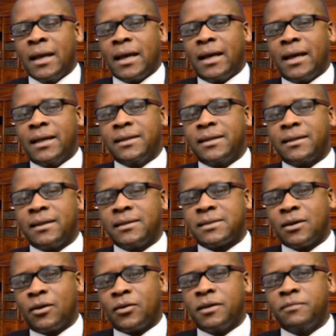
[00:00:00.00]
And they
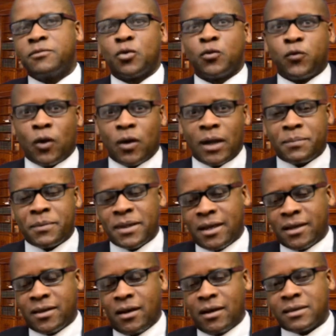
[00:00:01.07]
tell them to follow up with
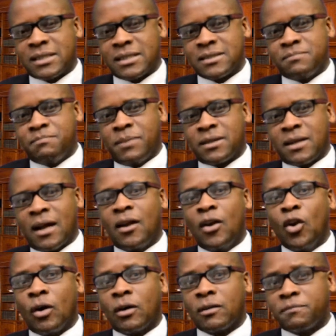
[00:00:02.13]
their doctors. But a
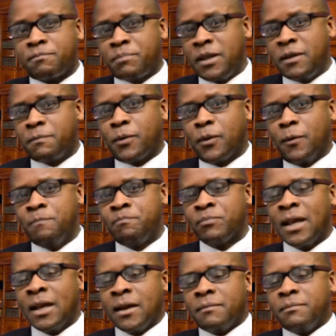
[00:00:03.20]
lot of people,
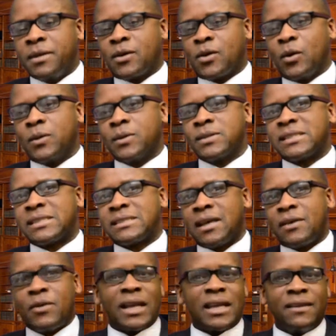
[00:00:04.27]
because
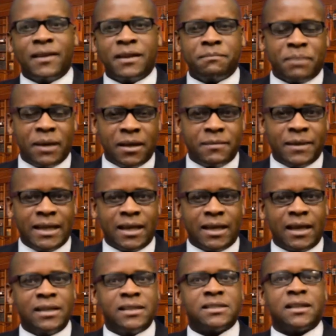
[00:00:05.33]
they were given pain
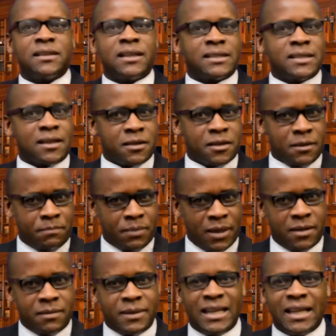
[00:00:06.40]
medication, they take the
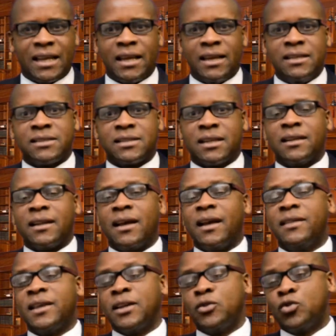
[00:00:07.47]
pain medication
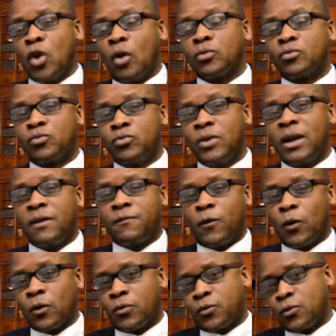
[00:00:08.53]
and they don't really
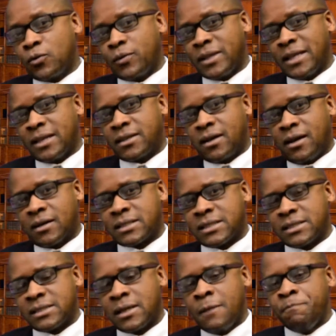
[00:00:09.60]
follow through with their
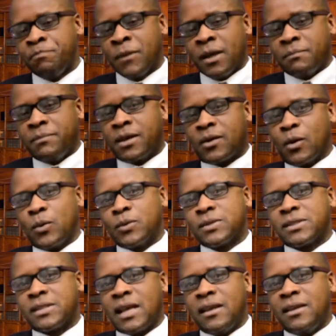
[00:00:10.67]
doctors,
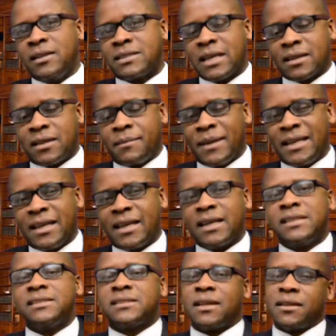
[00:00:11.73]
because they take the
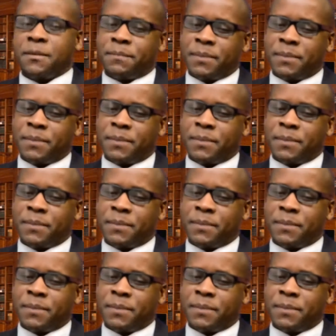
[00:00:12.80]
medication